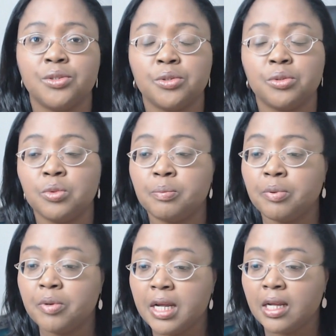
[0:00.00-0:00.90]
we
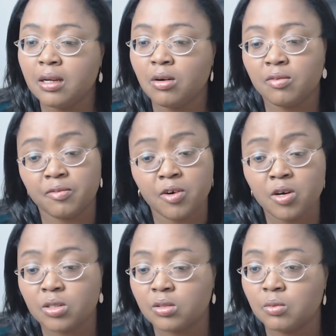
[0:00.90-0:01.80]
pray, of
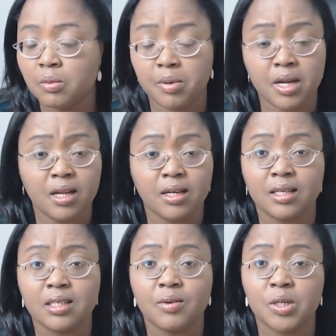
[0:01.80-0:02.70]
course, we pray
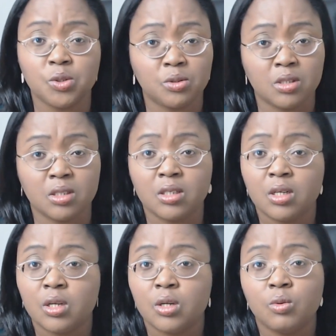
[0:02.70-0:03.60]
that our children
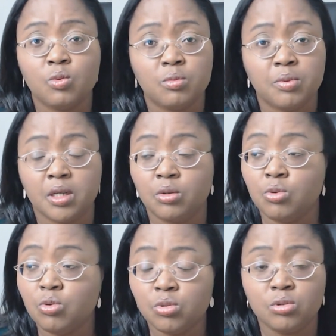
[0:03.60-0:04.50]
will be
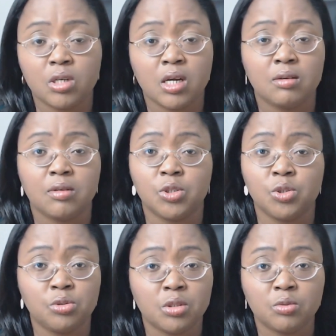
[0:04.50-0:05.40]
good, and our
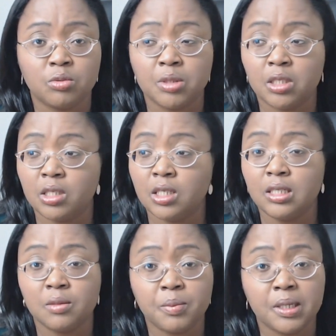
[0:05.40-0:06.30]
children will be
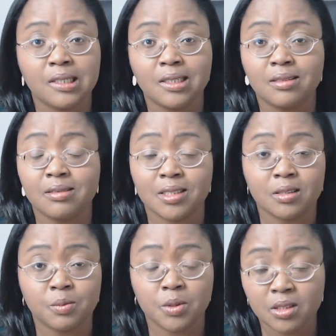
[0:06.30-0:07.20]
independent,
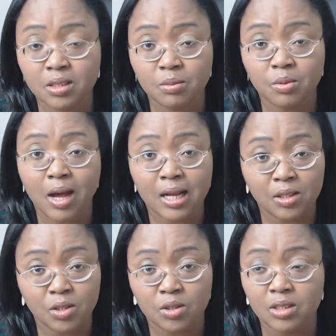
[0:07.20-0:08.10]
responsible
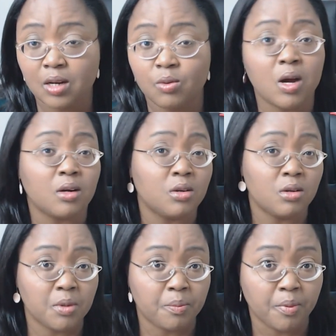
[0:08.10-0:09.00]
adults that we are going
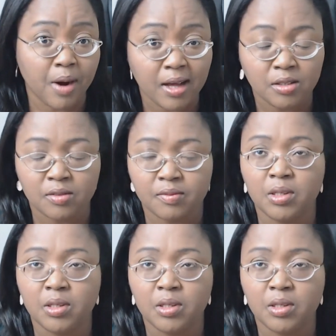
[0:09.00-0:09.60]
to be proud of.